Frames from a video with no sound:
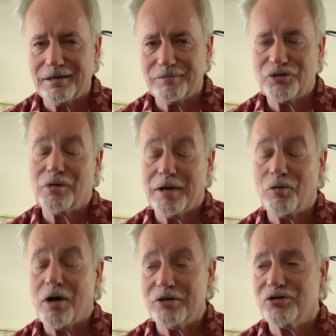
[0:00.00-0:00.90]
so I
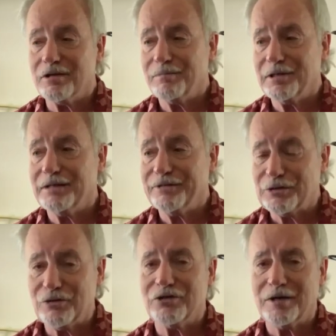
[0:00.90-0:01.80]
watch it, but if it
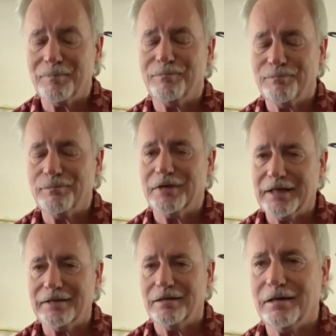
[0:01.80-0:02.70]
goes up,
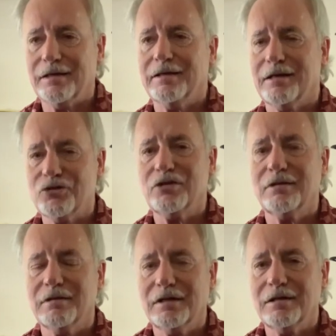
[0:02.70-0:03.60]
I catch it.
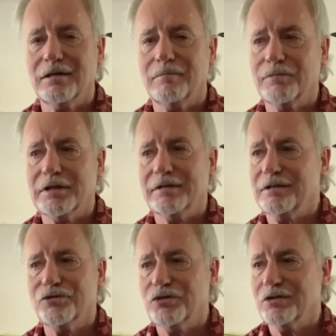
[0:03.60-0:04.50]
But
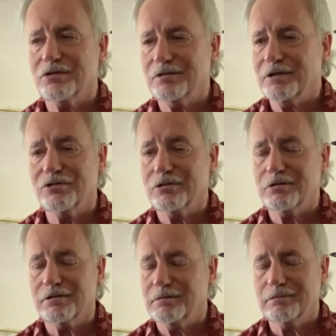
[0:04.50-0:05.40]

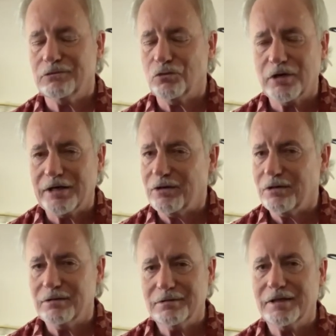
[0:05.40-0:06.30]
it's rare
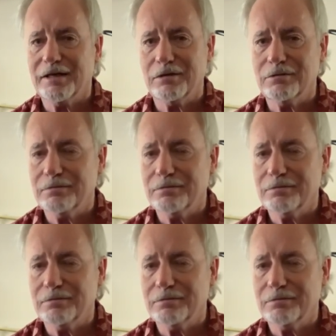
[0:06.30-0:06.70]
now.